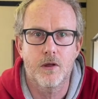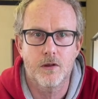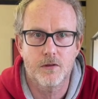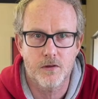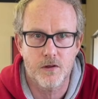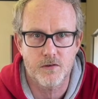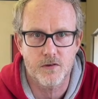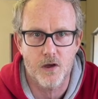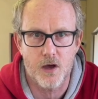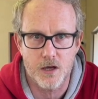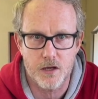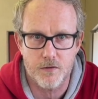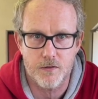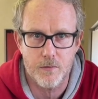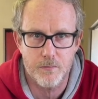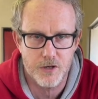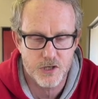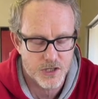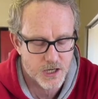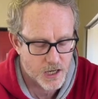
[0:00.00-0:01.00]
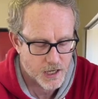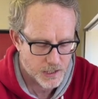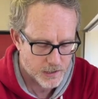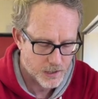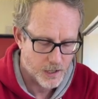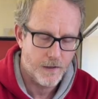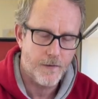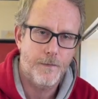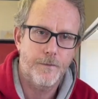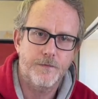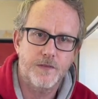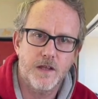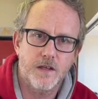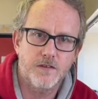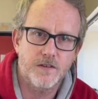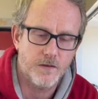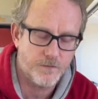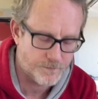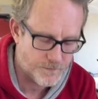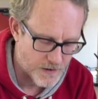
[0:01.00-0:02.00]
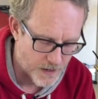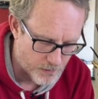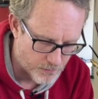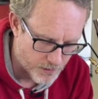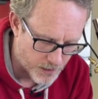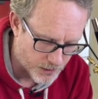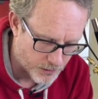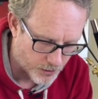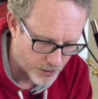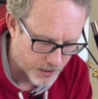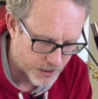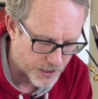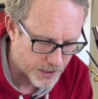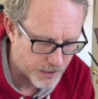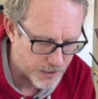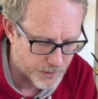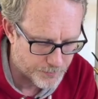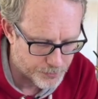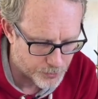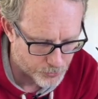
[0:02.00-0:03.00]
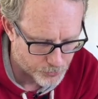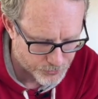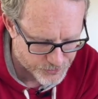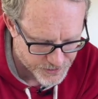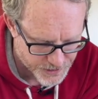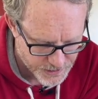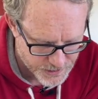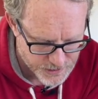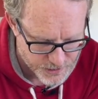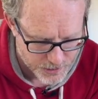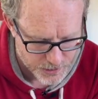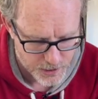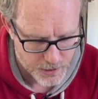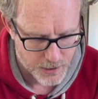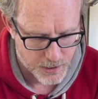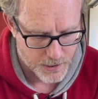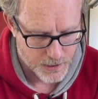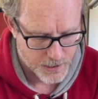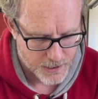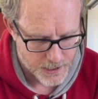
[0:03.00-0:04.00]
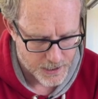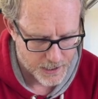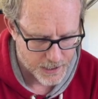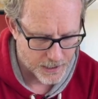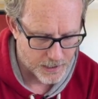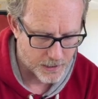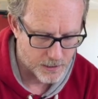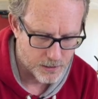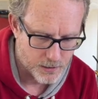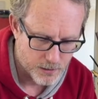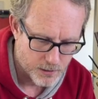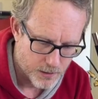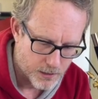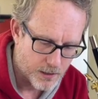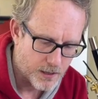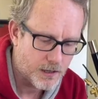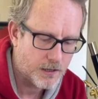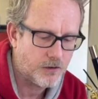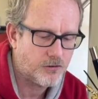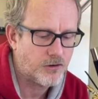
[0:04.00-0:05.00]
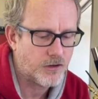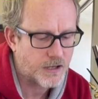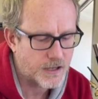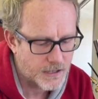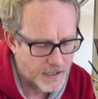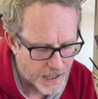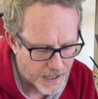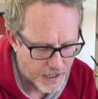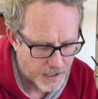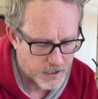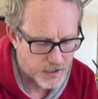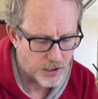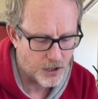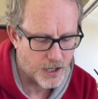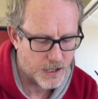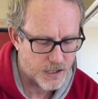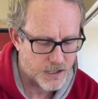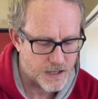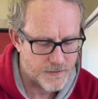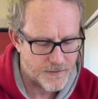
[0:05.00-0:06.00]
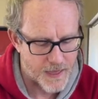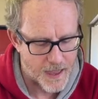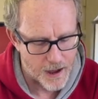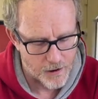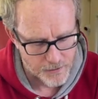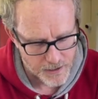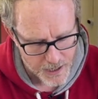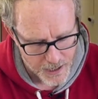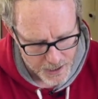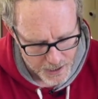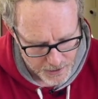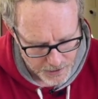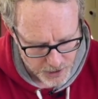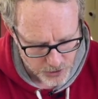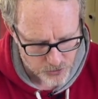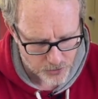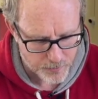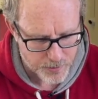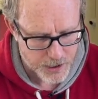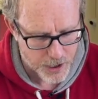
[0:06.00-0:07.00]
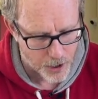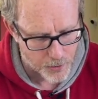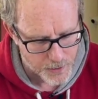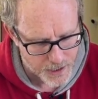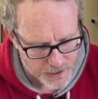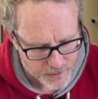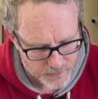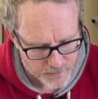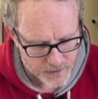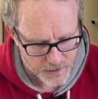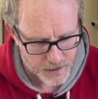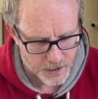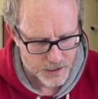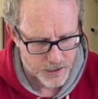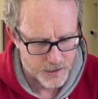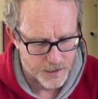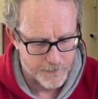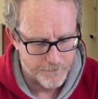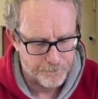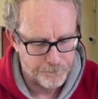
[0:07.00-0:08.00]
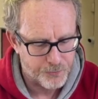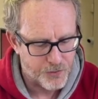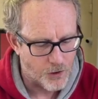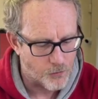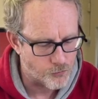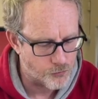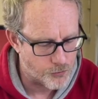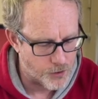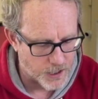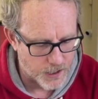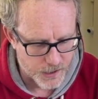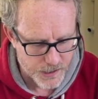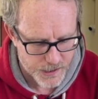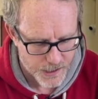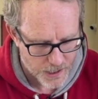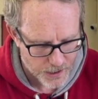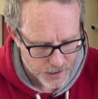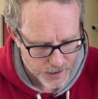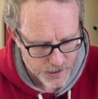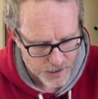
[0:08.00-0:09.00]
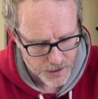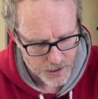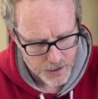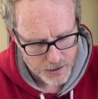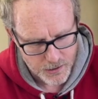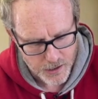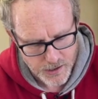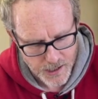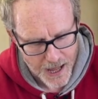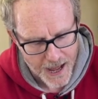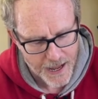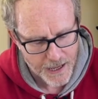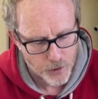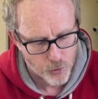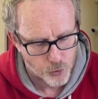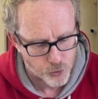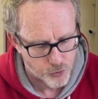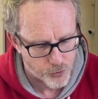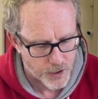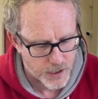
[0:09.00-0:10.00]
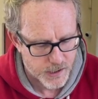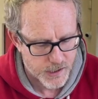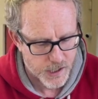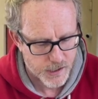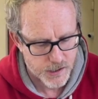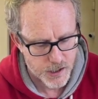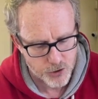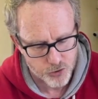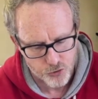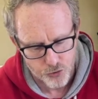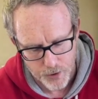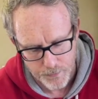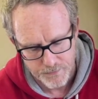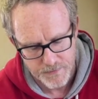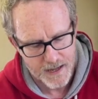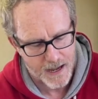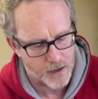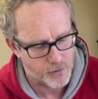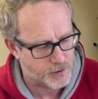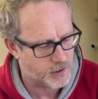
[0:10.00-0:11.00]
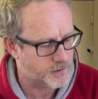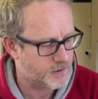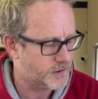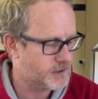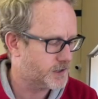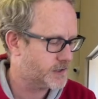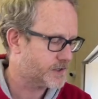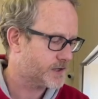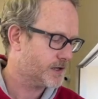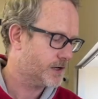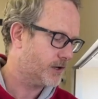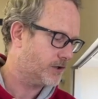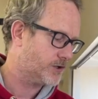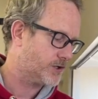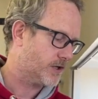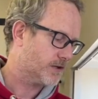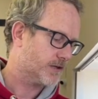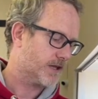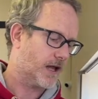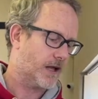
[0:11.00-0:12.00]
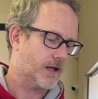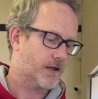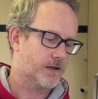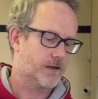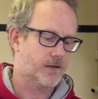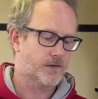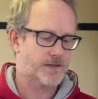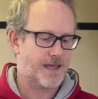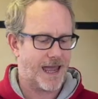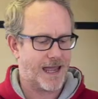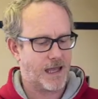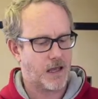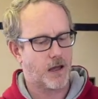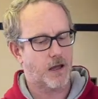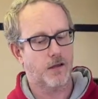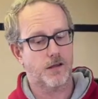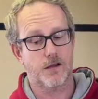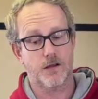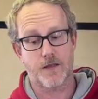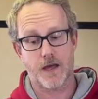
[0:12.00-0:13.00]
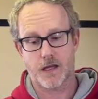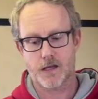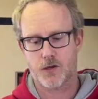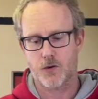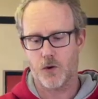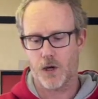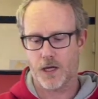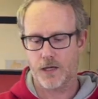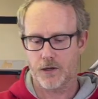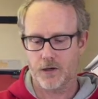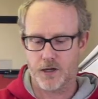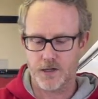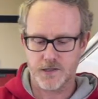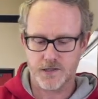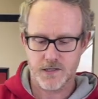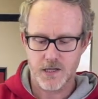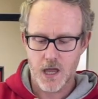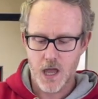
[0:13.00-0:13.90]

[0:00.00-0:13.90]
the side of the machine. This is very nicely supported here, and it just lays nicely there, and any drips go into this recess, this angled recess, and drip down into the solution tank. So that's quite nice.